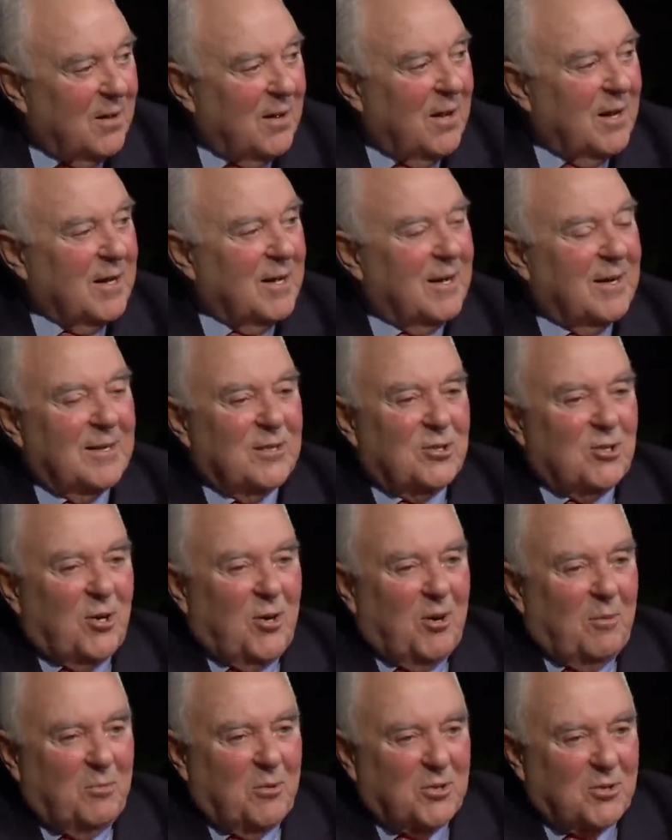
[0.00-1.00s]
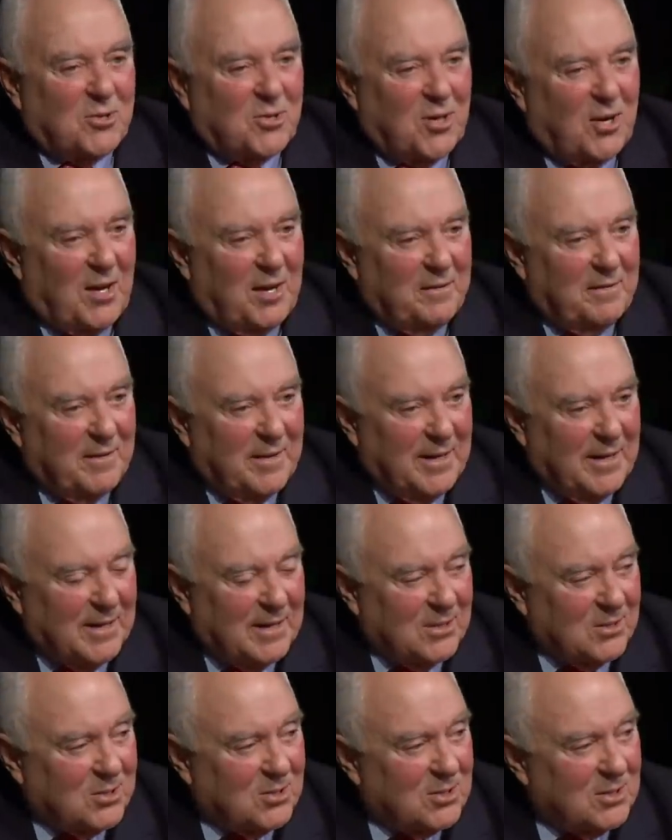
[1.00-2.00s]
I got a job with Cy
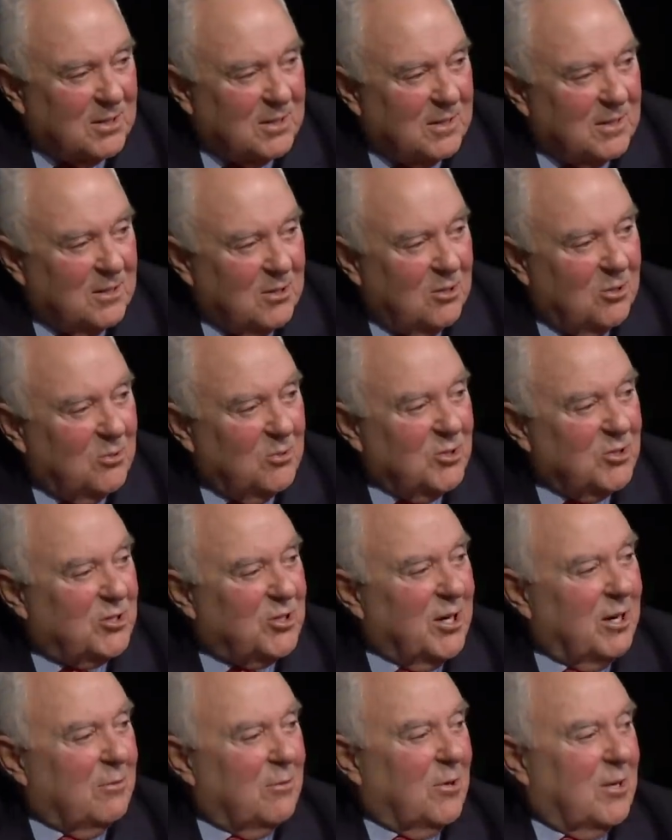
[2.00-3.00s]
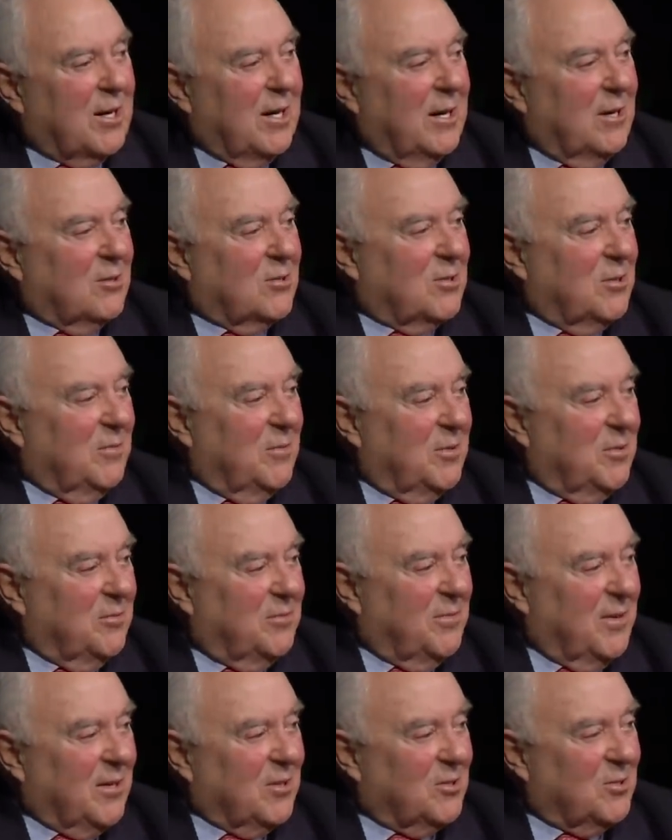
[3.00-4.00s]
Vance, who was general counsel of the
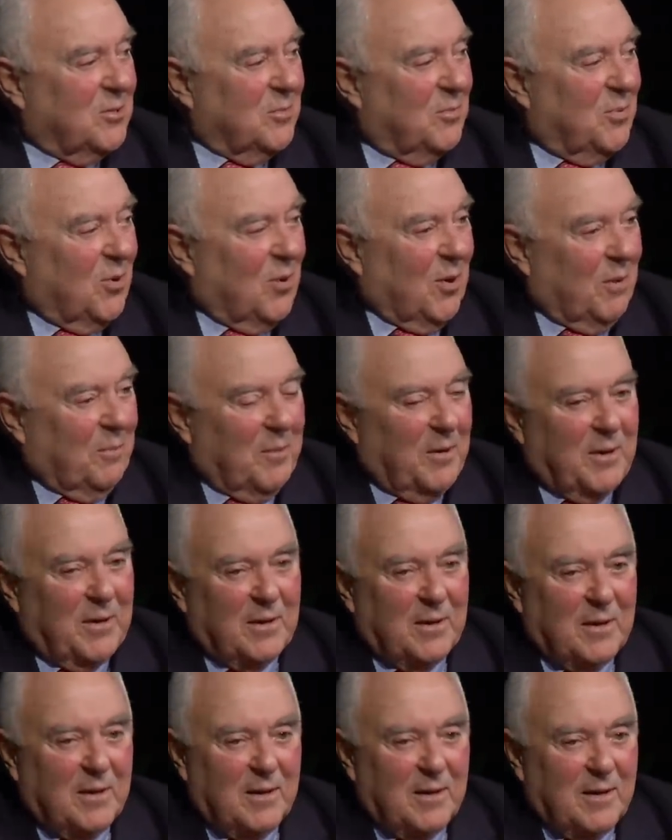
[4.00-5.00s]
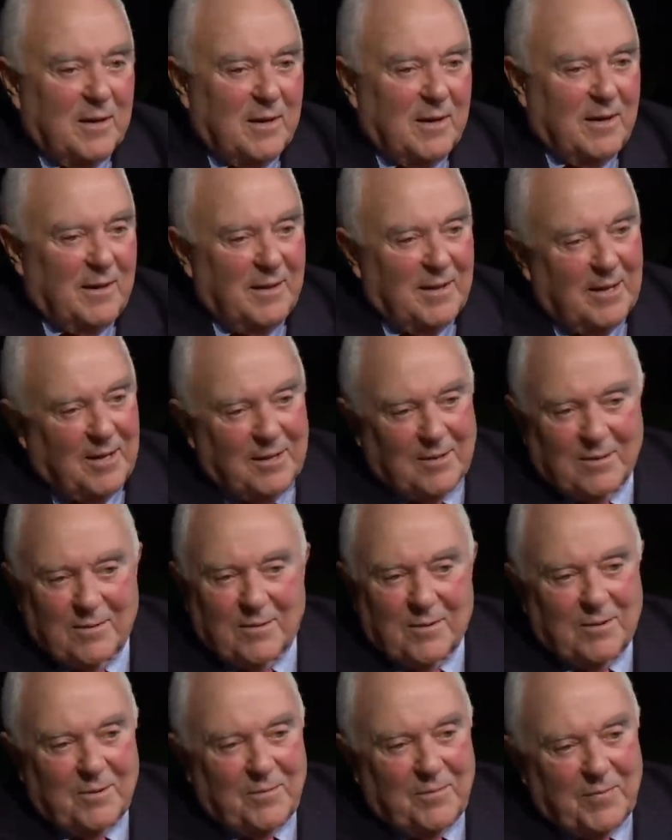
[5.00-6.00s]
Defense Department, and
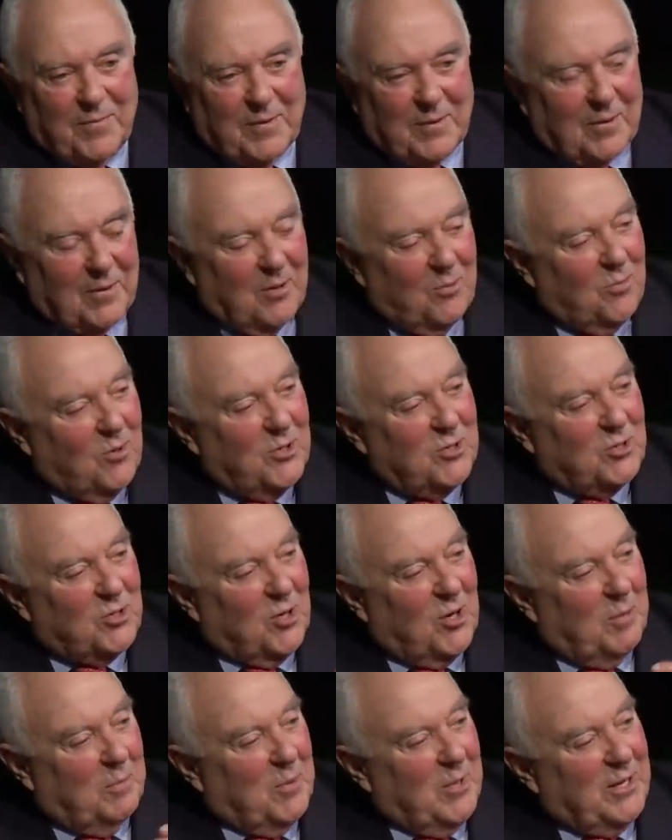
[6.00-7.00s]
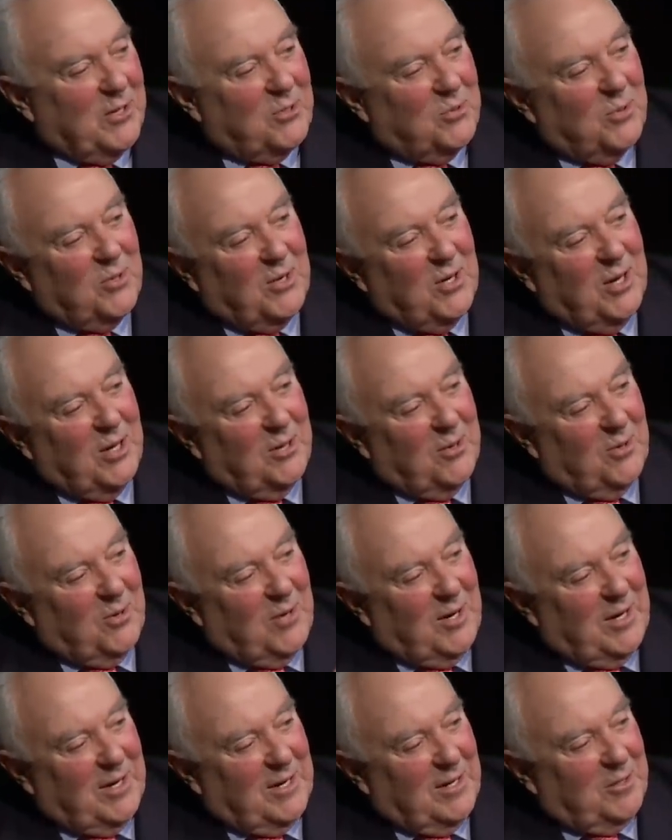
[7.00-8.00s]
then got one job led to another.
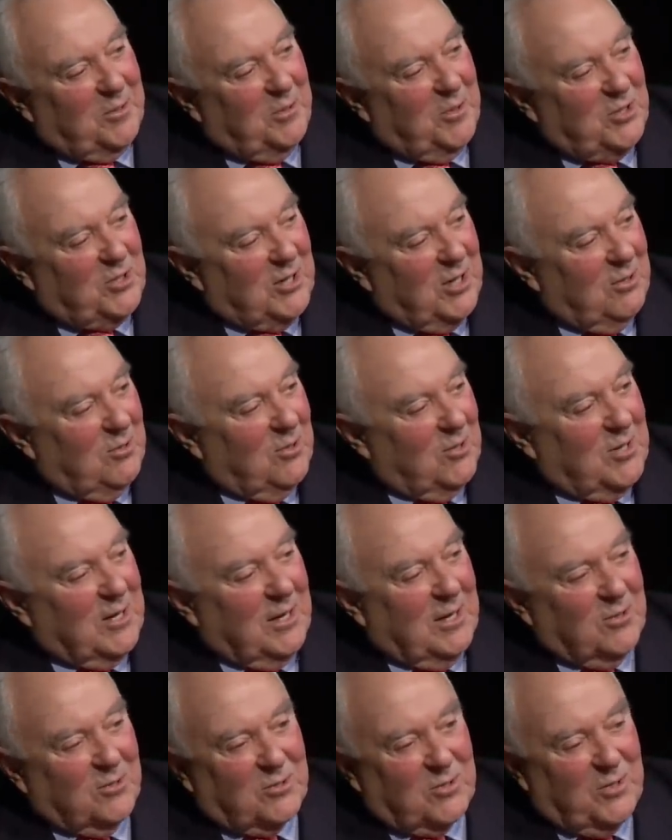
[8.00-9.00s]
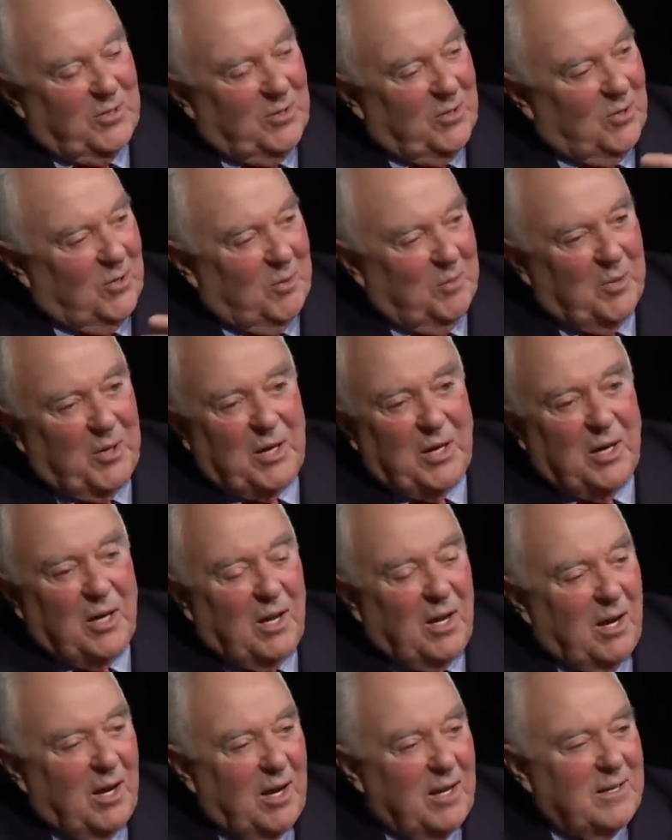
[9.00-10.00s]
I got to be general counsel of the Army.
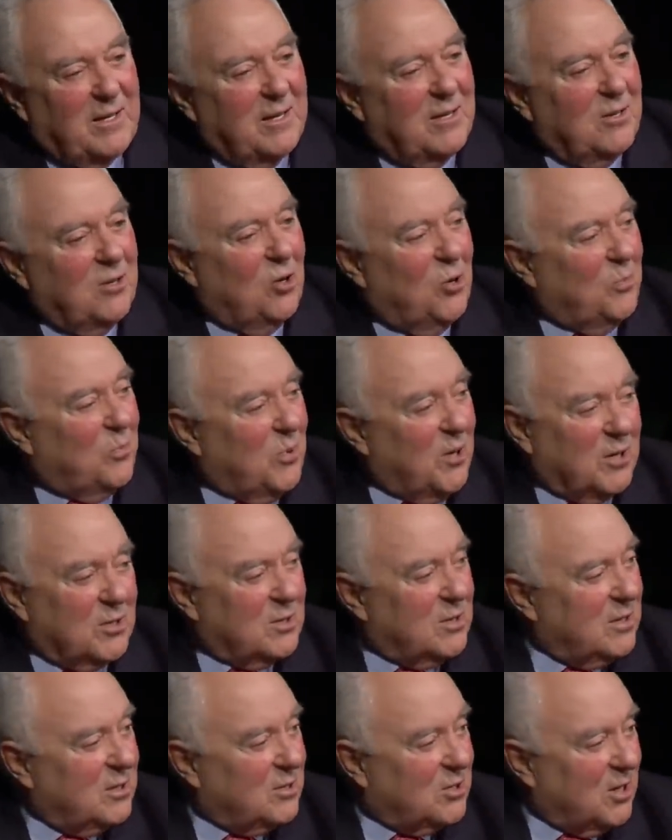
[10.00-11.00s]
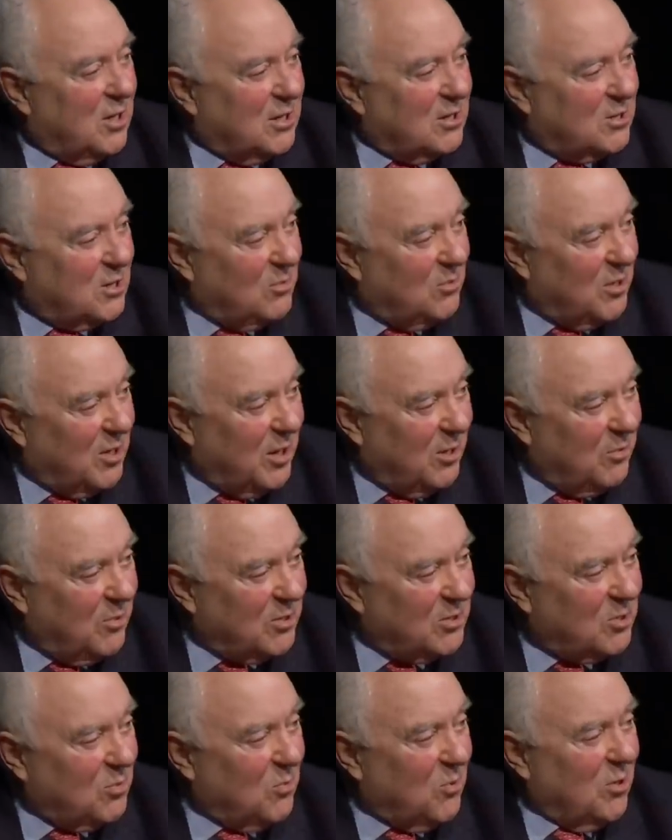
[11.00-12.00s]
I didn't know President Johnson when I
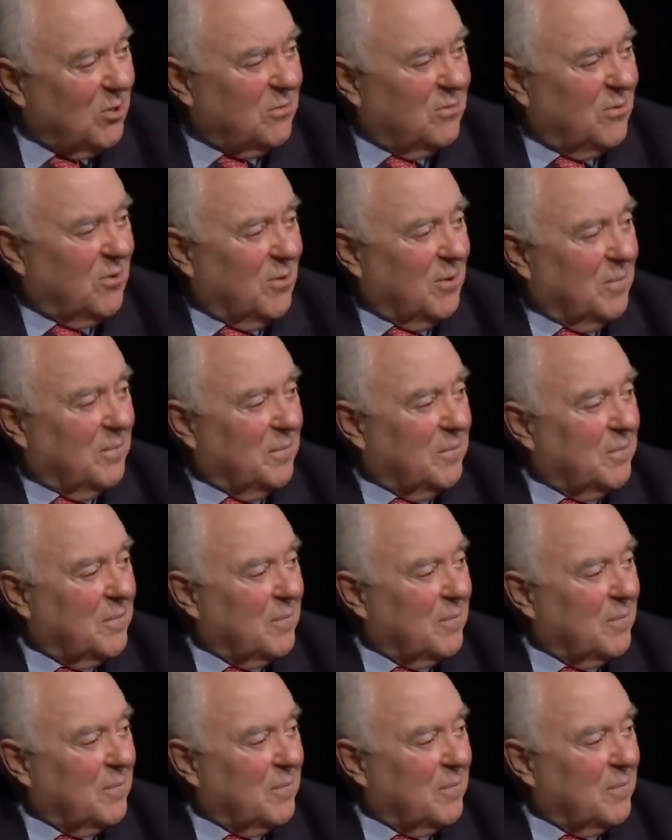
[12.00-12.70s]
went to work for him